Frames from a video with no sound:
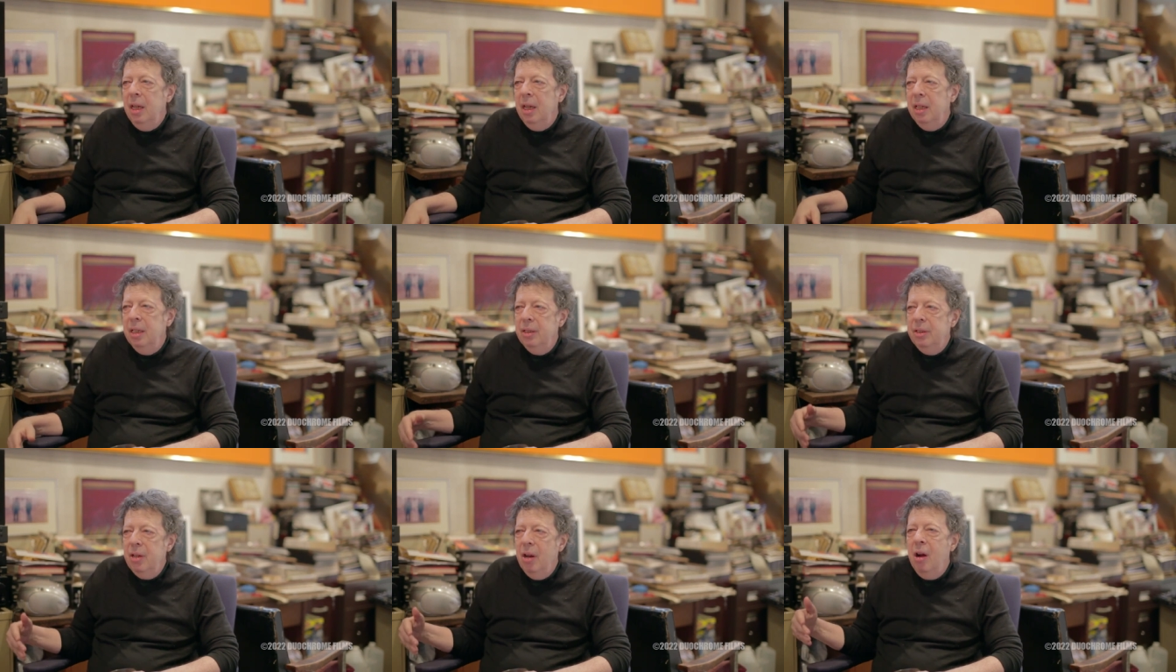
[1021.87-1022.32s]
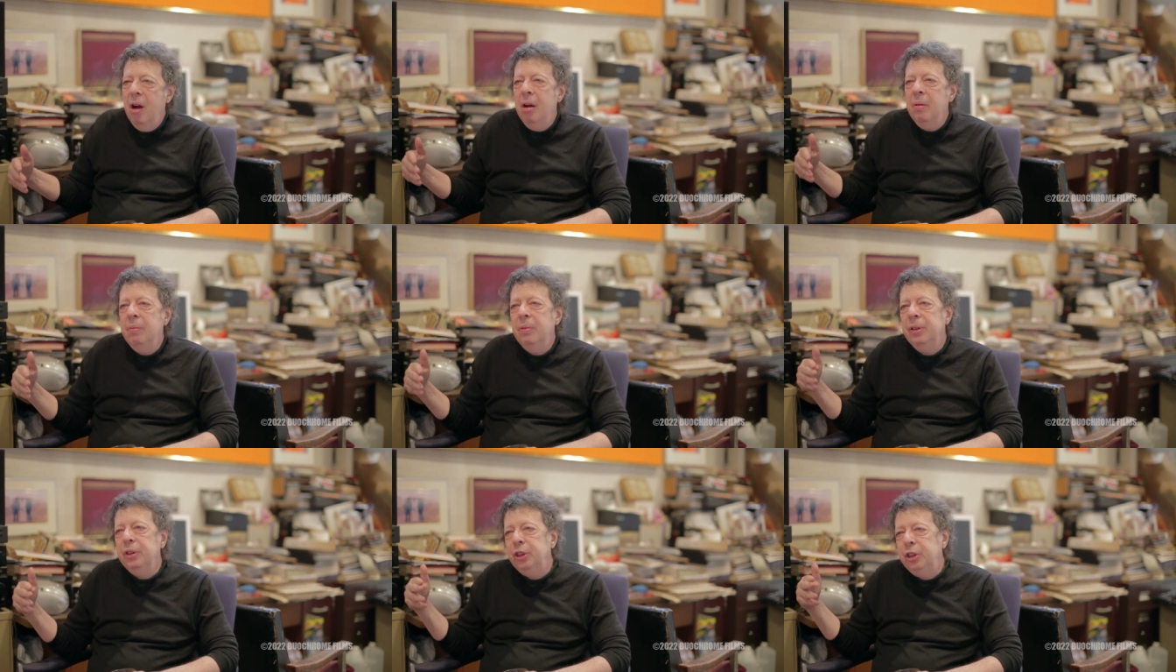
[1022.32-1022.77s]
and
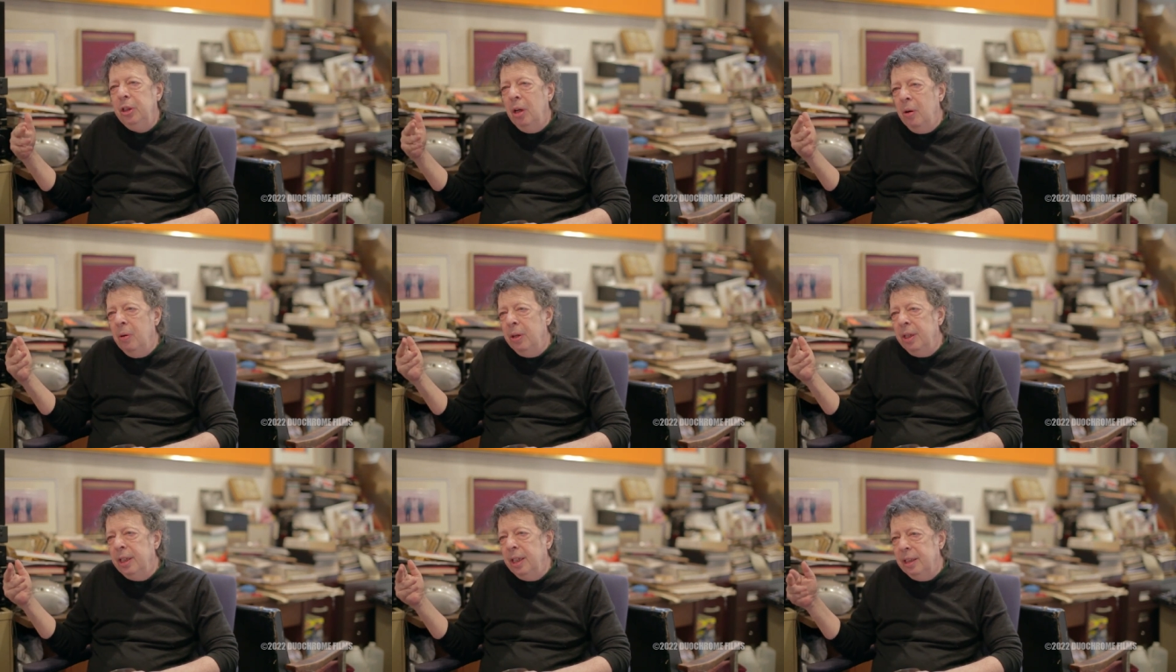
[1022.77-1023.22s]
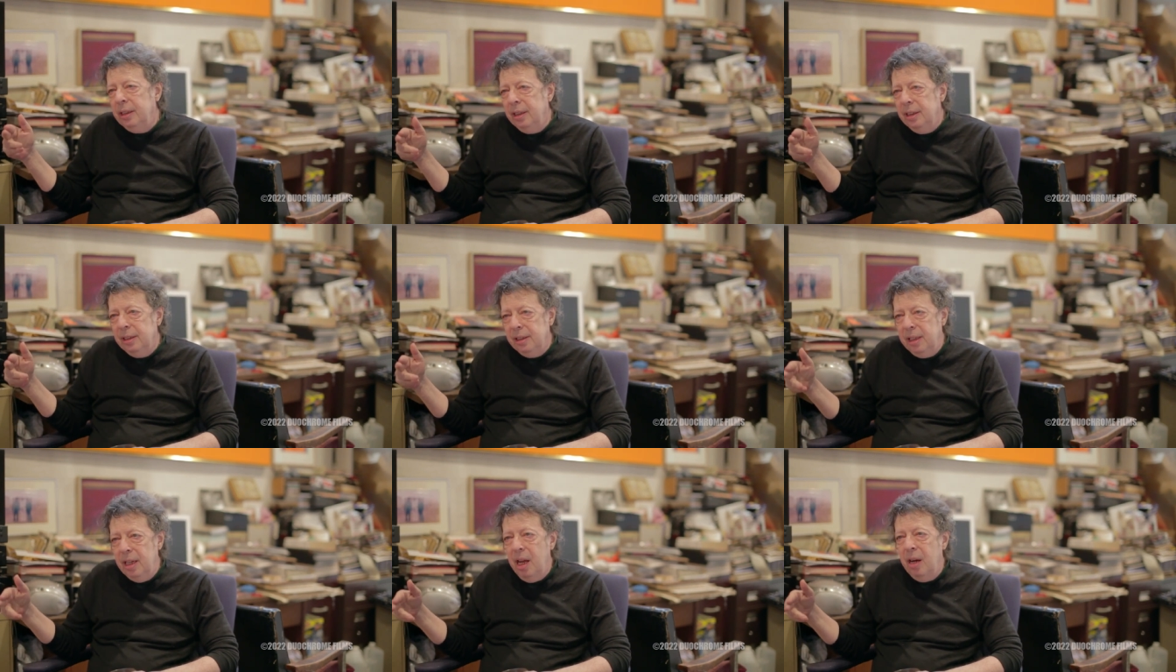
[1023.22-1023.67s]
Tom was showing at
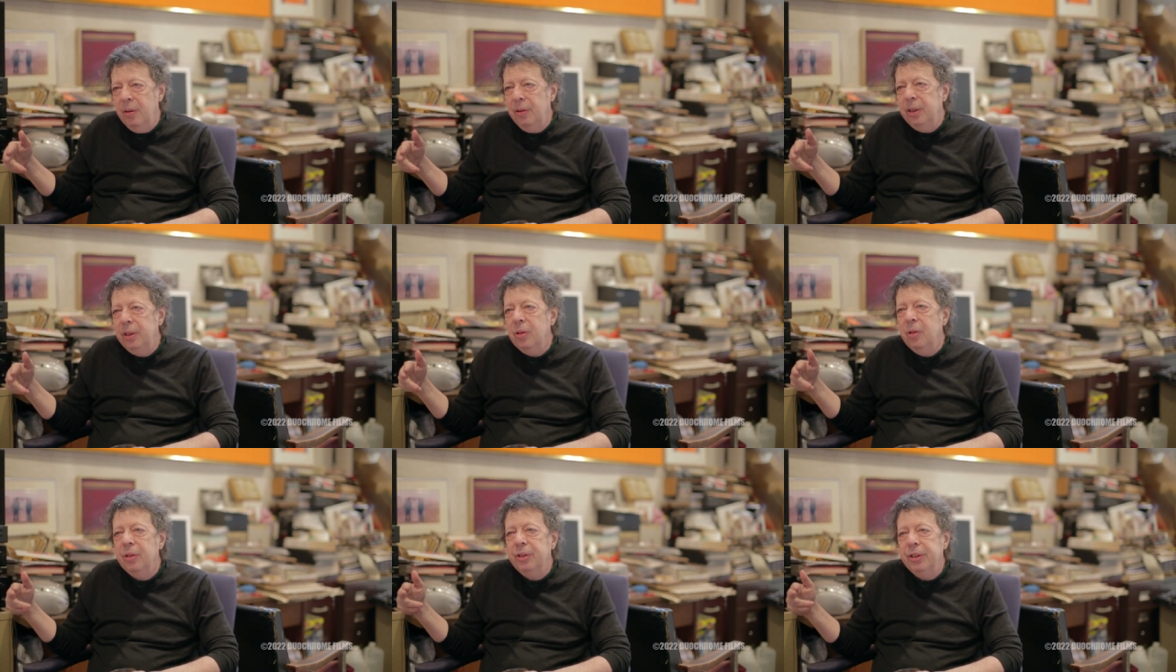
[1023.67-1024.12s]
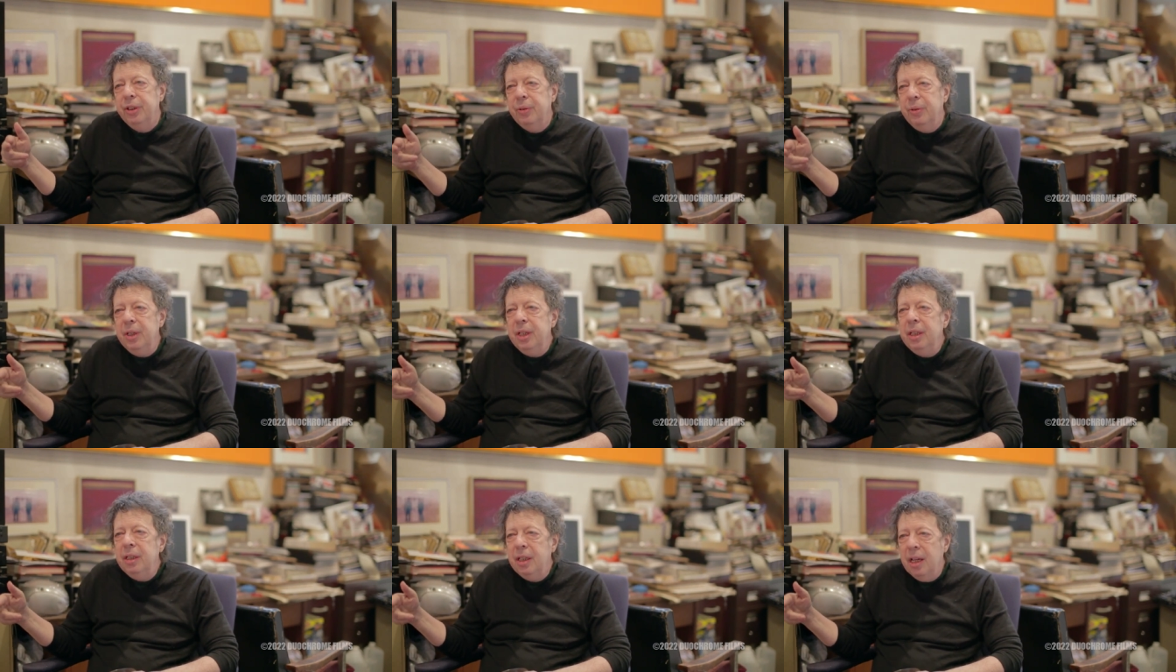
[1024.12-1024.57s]
this gallery called the Green